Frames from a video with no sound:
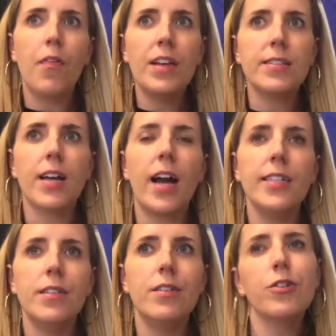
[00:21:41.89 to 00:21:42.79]
It's kind
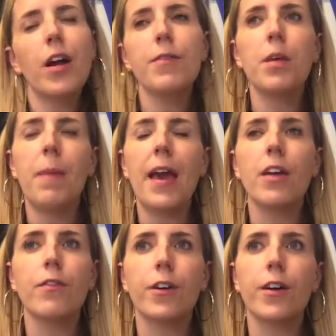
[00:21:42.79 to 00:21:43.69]
of, you're not really paying
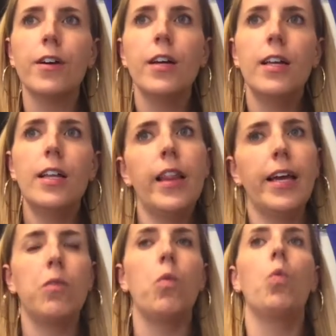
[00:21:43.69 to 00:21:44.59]
for, like,
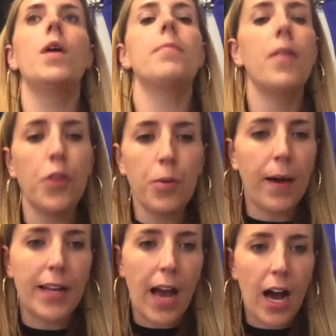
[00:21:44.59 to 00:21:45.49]
1 month you
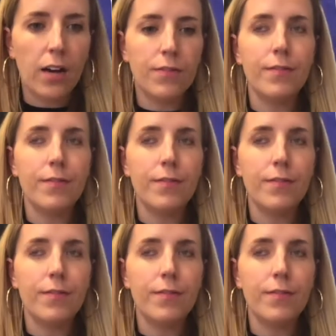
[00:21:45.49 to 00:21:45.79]
might have